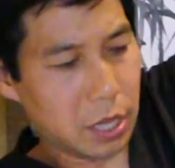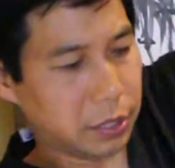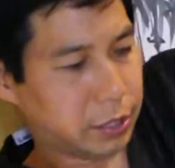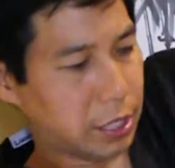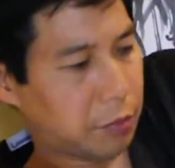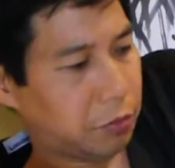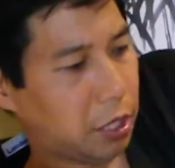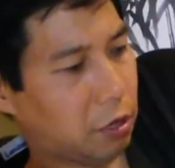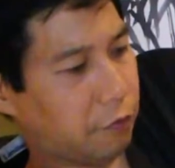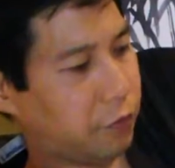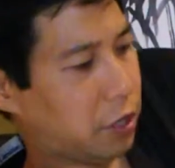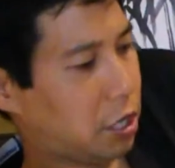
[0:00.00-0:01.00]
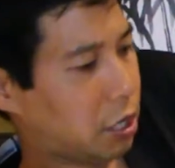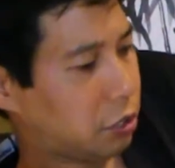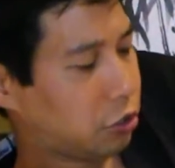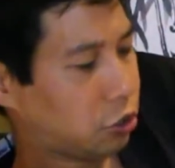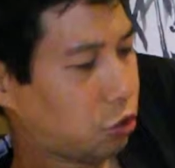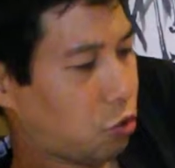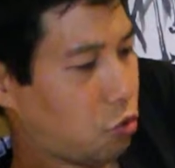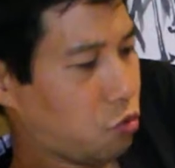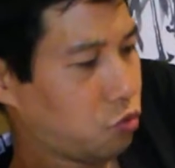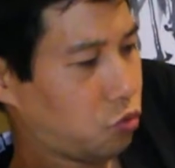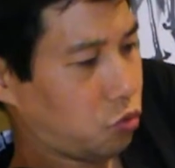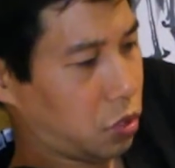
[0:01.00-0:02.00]
Same thing over here, just
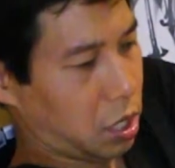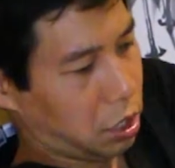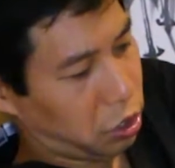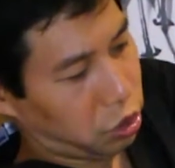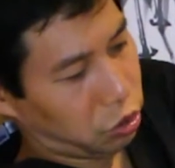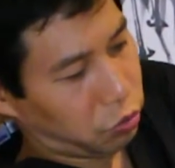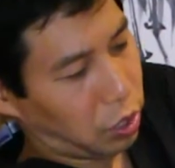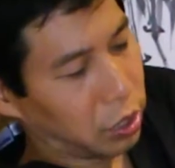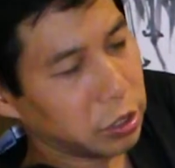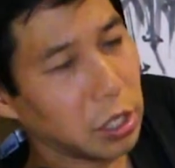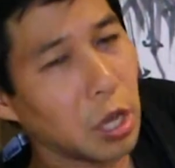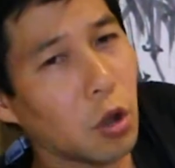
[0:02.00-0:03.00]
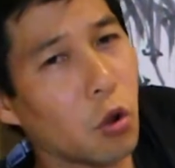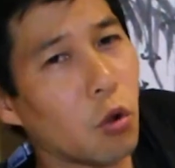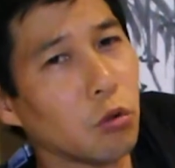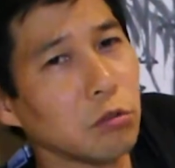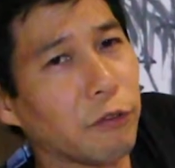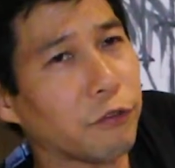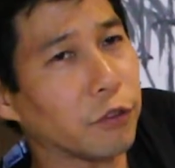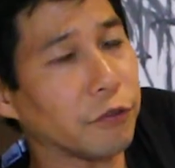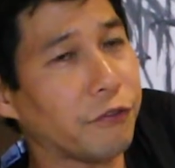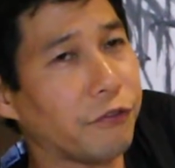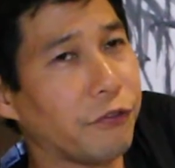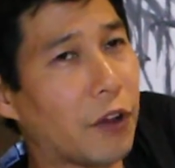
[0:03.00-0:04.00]
hold and just stretch. Hold it for
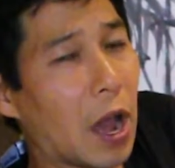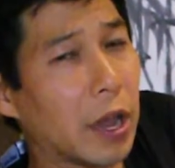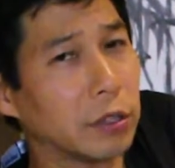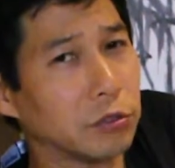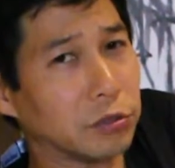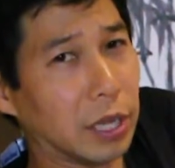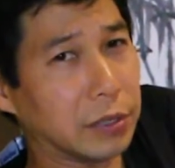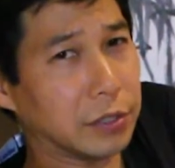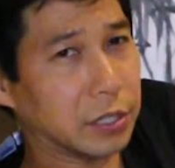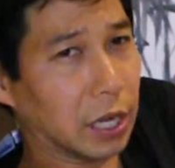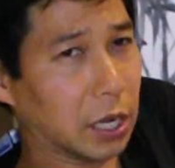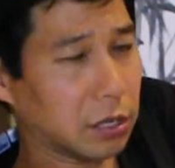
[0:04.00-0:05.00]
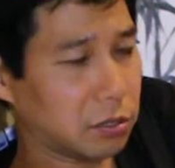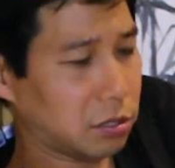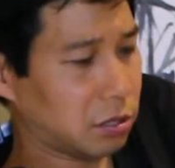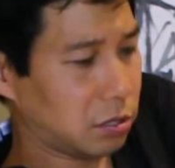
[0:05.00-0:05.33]
5 to 10 seconds.